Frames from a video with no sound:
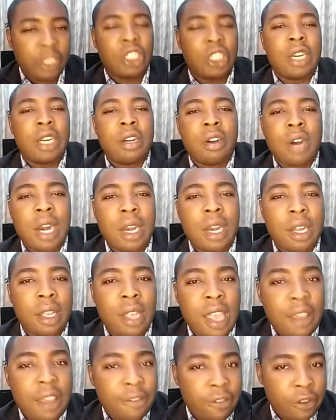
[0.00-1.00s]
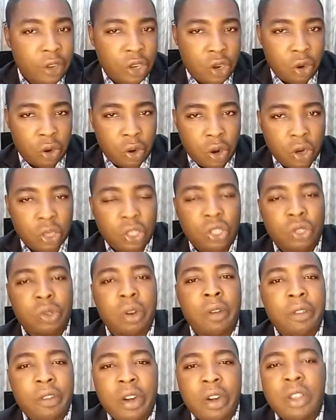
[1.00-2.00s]
generally, even your country
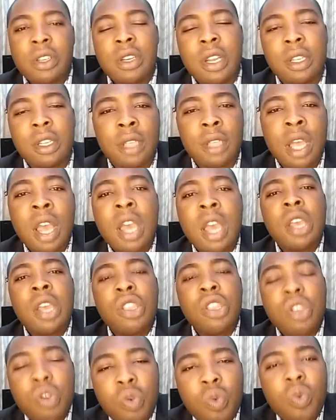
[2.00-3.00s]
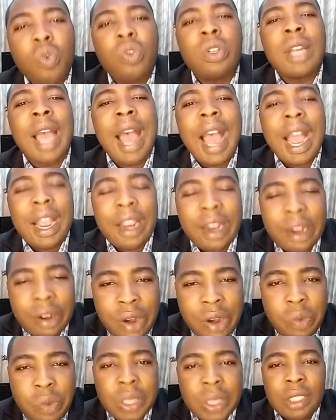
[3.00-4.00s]
of residence, you would agree
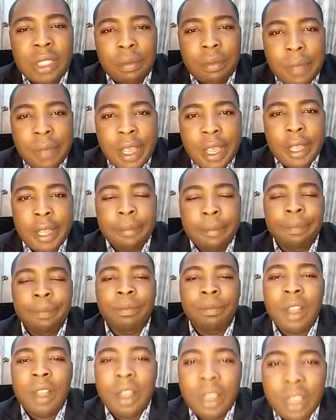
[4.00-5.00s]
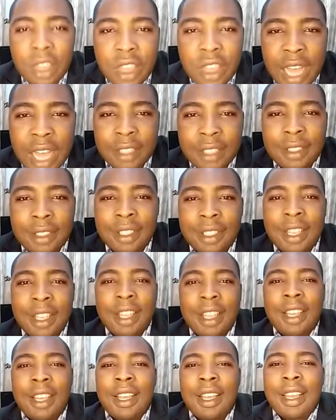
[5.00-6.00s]
with me that
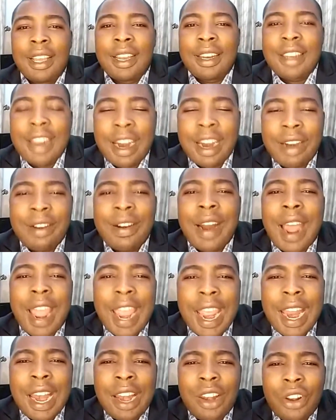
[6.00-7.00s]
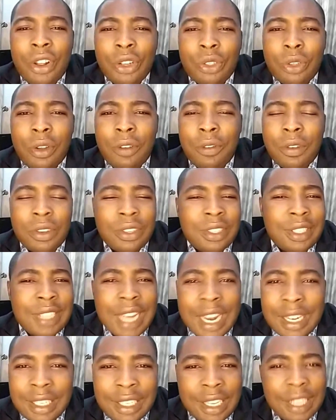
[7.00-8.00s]
there are a lot of
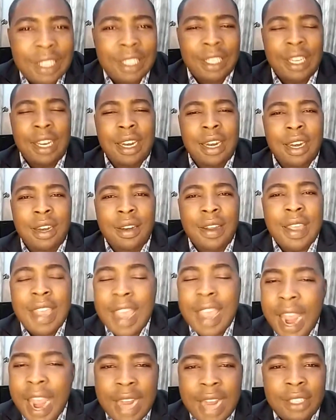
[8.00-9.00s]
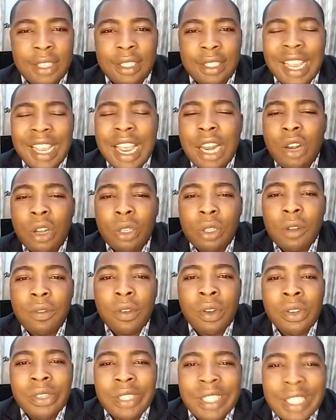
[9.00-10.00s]
uncertainty. Yes, a lot of
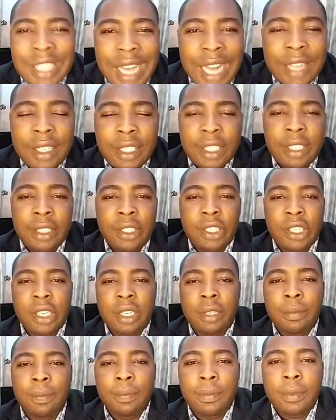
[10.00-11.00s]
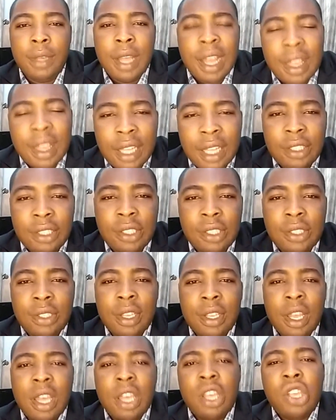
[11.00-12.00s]
uncertainty. That is,
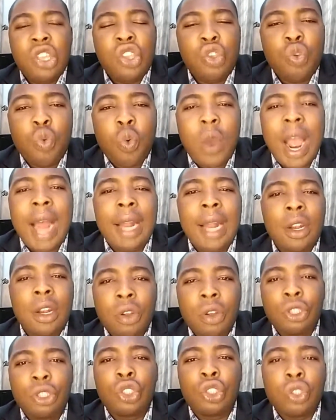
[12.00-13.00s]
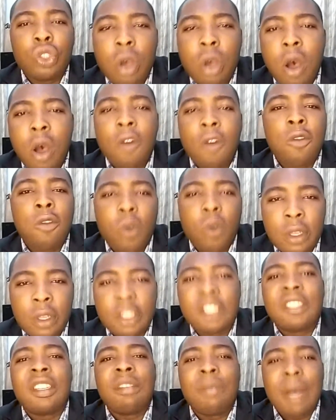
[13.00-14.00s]
you are not sure of what
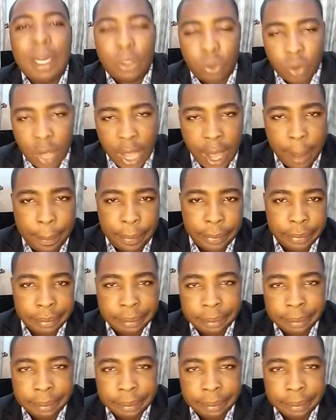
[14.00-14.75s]
is about to happen.